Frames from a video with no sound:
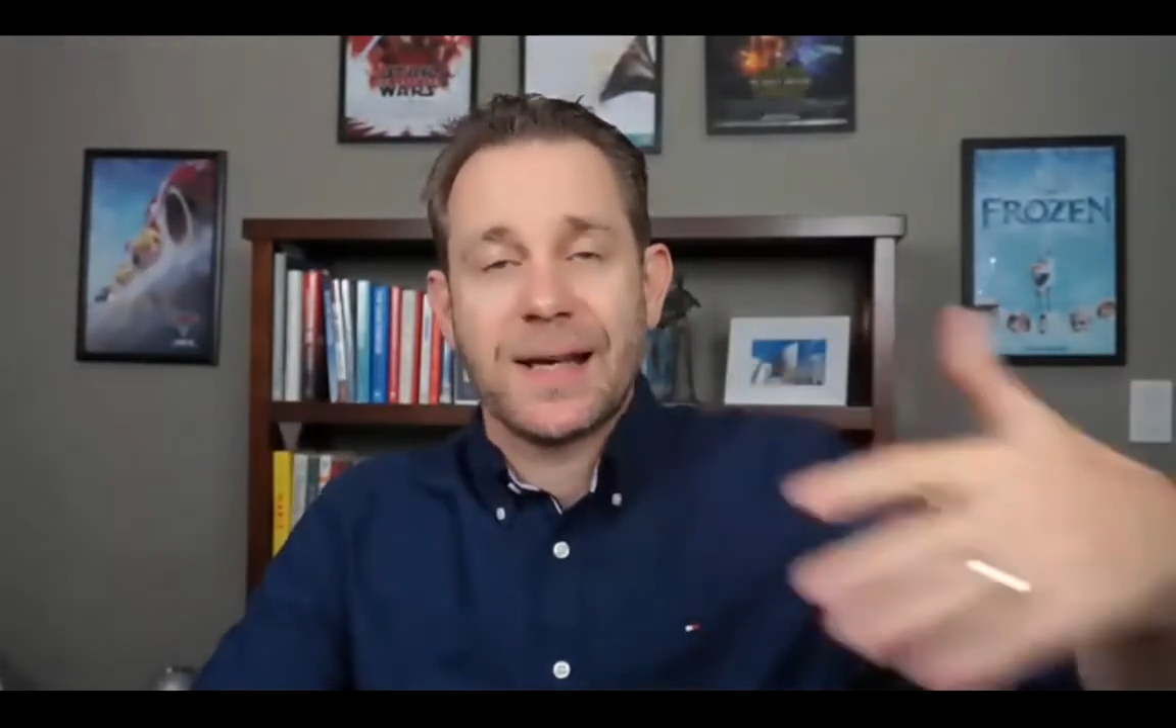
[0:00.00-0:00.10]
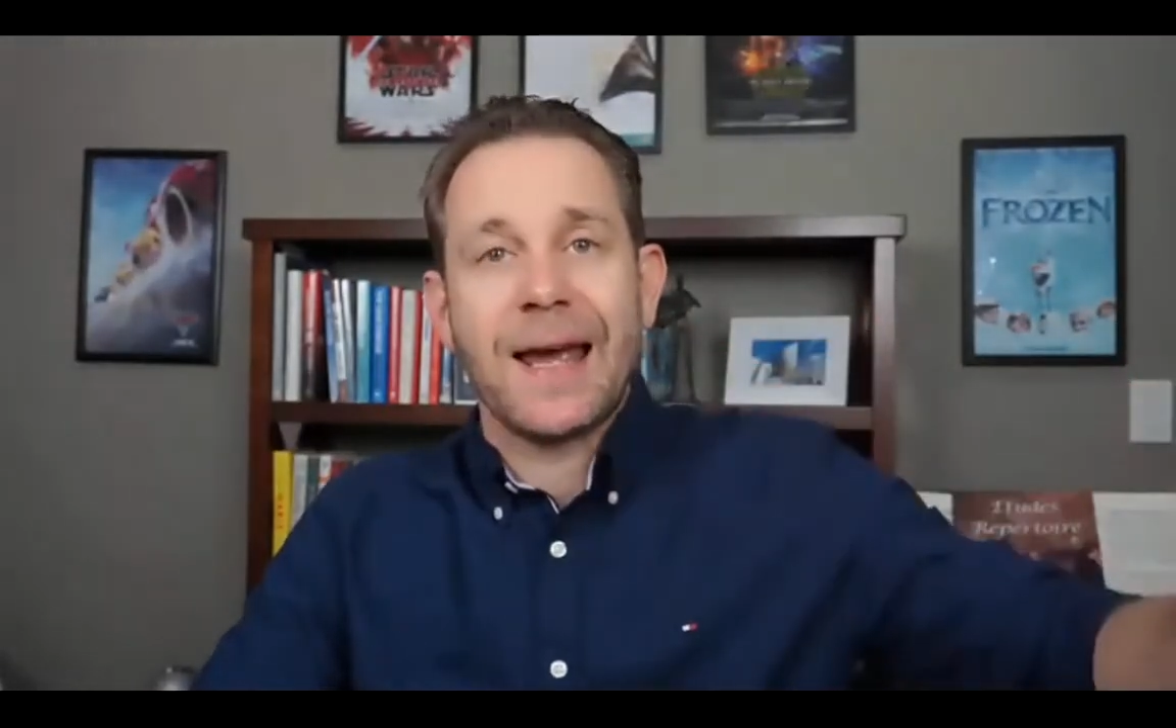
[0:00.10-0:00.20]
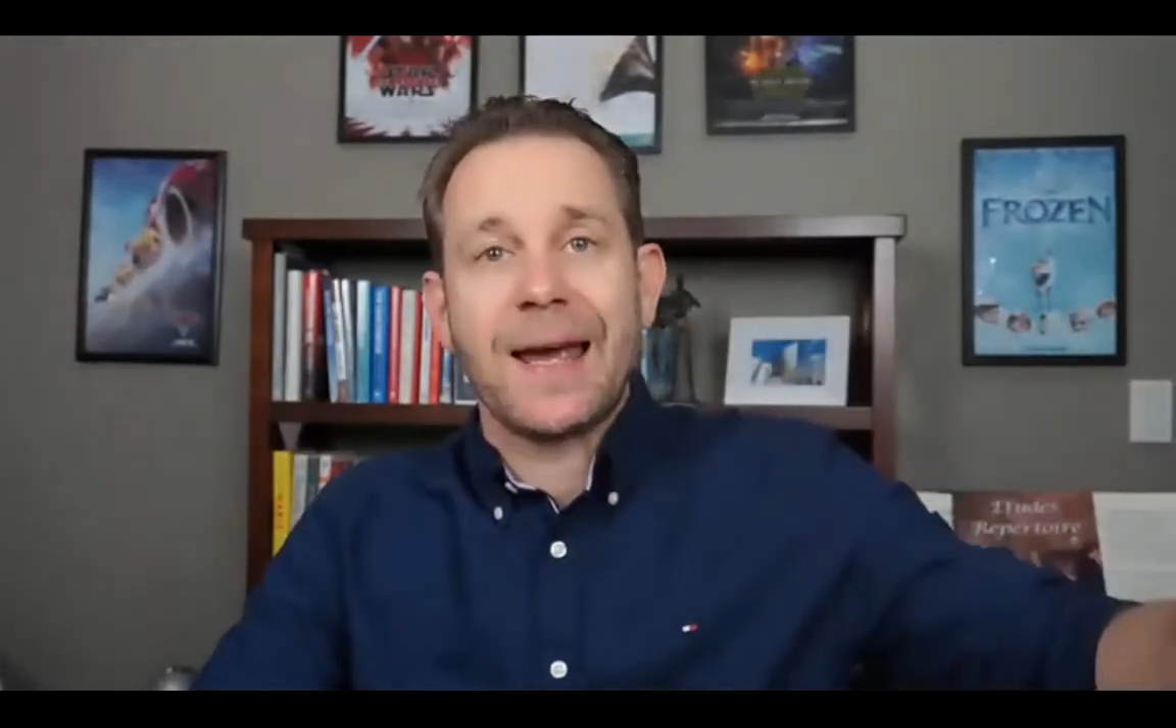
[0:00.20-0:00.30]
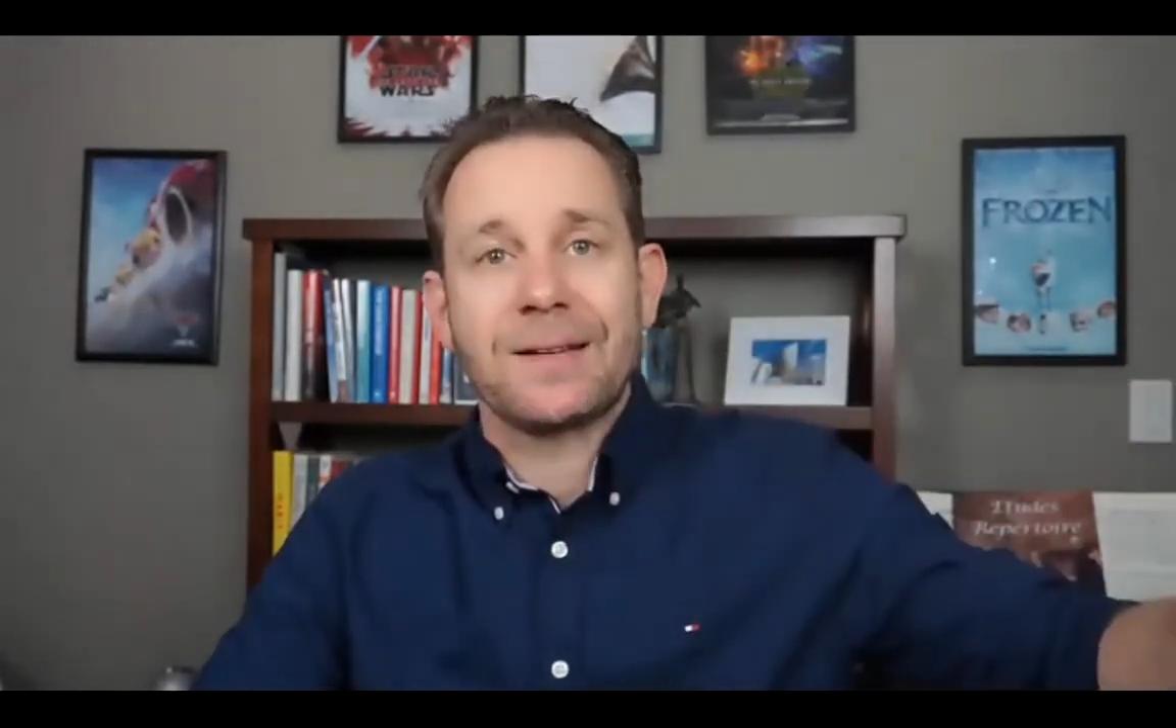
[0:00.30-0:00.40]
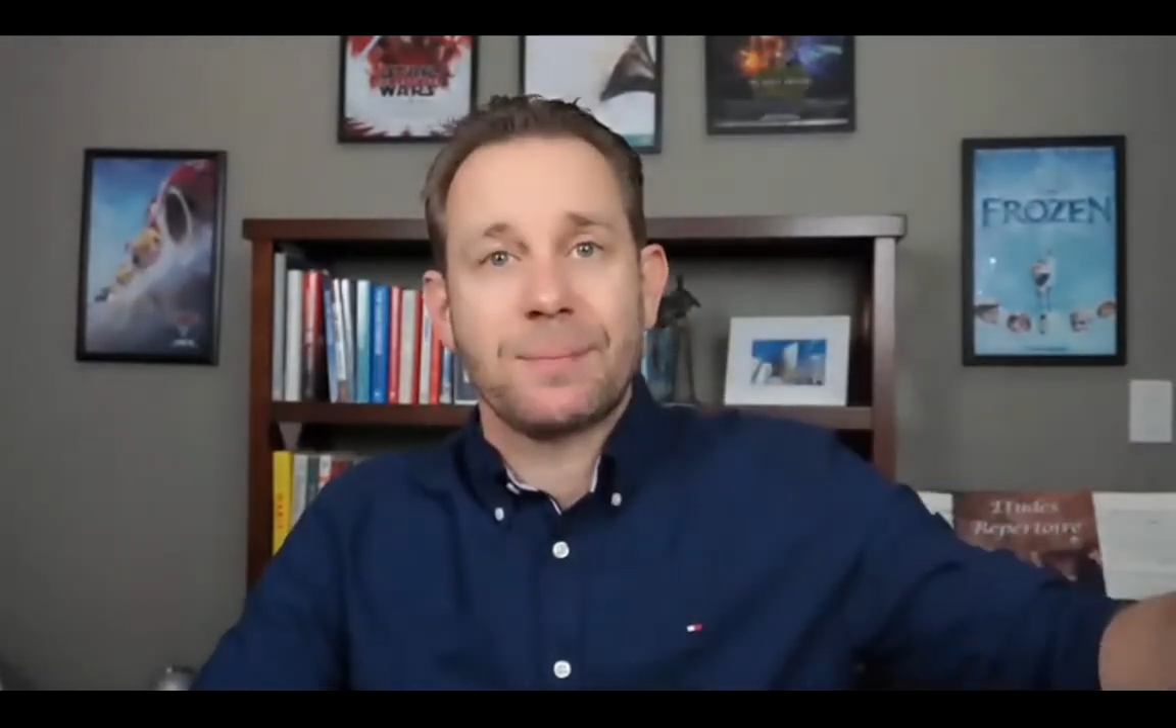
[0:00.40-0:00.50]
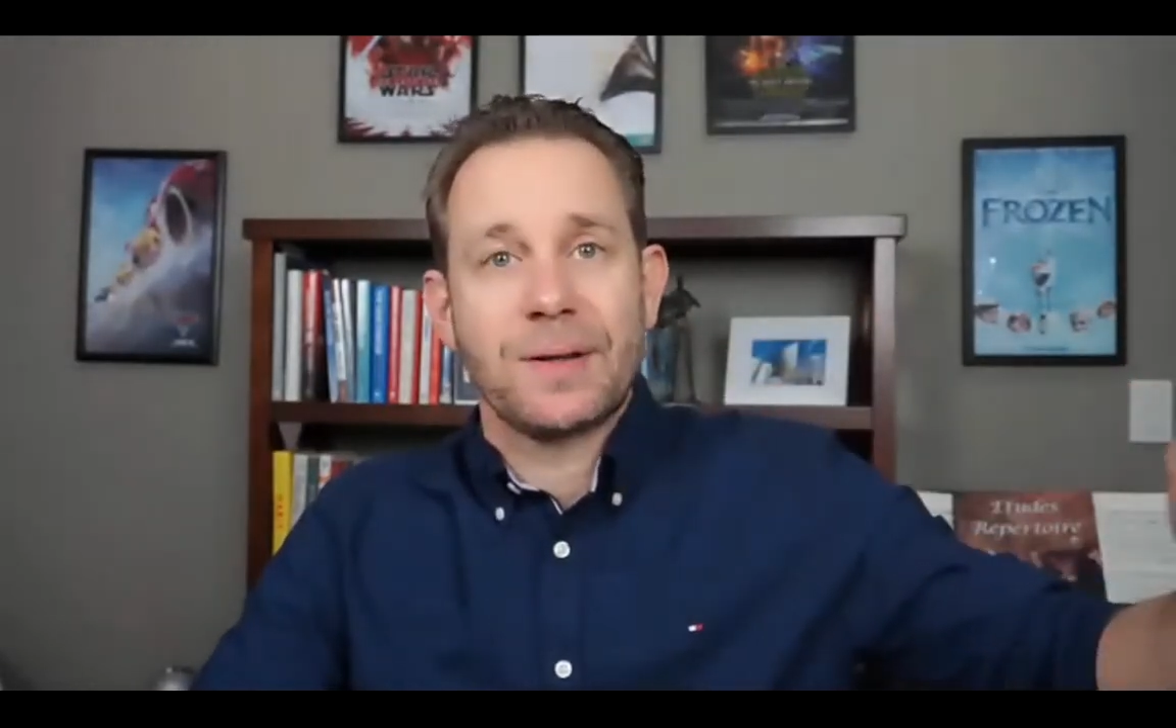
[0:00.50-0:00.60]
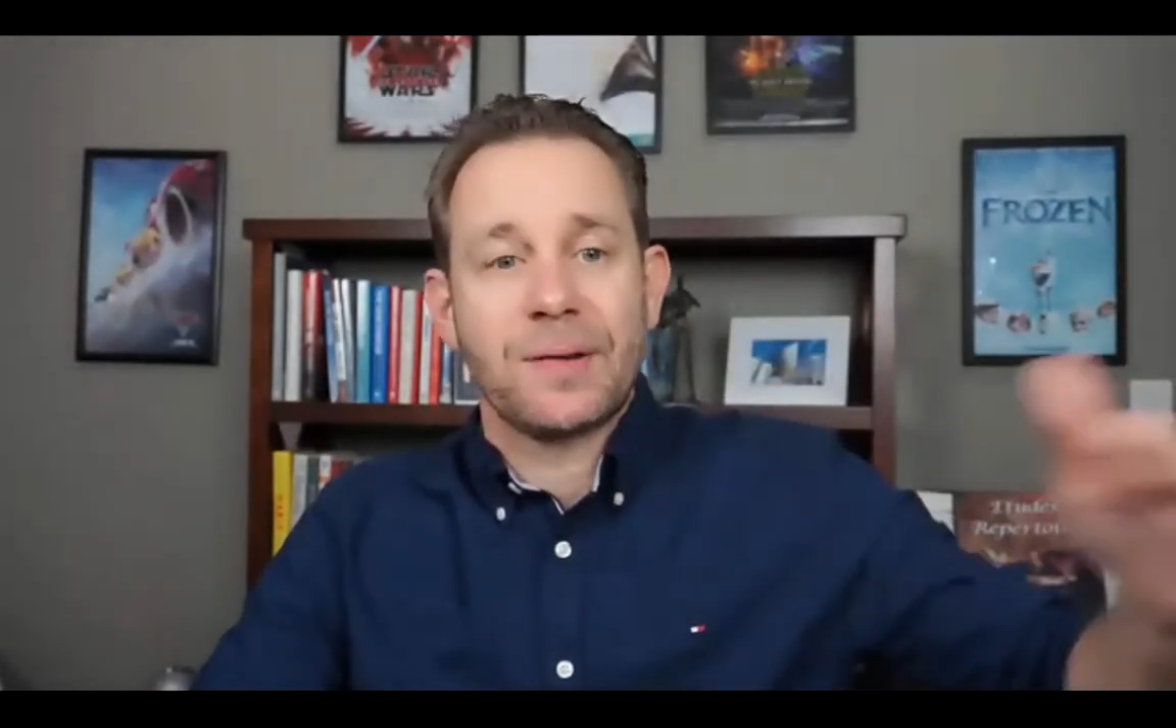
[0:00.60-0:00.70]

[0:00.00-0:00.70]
air to be the